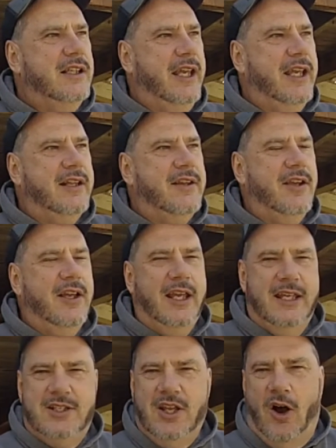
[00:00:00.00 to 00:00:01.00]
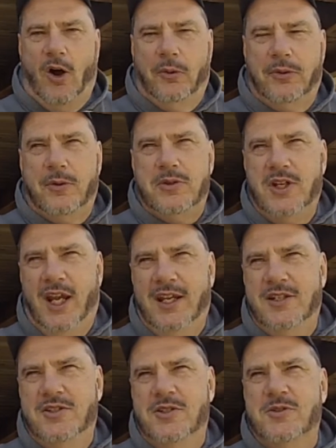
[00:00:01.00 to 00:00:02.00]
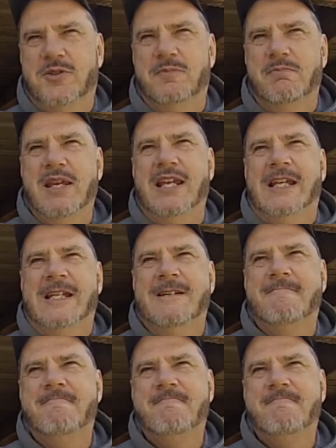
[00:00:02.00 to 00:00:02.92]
it also changes me,